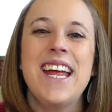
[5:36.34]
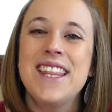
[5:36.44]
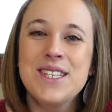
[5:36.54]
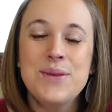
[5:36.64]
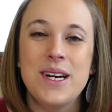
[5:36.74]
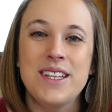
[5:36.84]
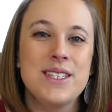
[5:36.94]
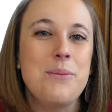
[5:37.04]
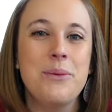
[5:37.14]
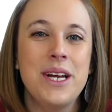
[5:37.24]
In this one, there's
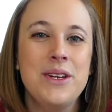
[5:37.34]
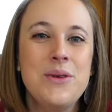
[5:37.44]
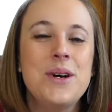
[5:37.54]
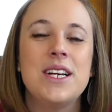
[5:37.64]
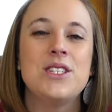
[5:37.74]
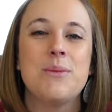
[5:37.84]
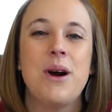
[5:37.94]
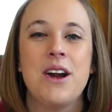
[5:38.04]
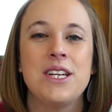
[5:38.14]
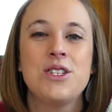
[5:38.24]
a brand new one,
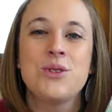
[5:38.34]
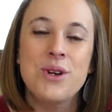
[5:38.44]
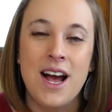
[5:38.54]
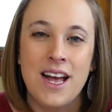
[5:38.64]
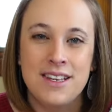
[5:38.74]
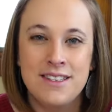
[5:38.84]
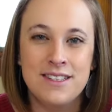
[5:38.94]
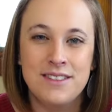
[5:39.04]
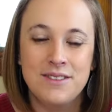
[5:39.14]
Jabari Tries.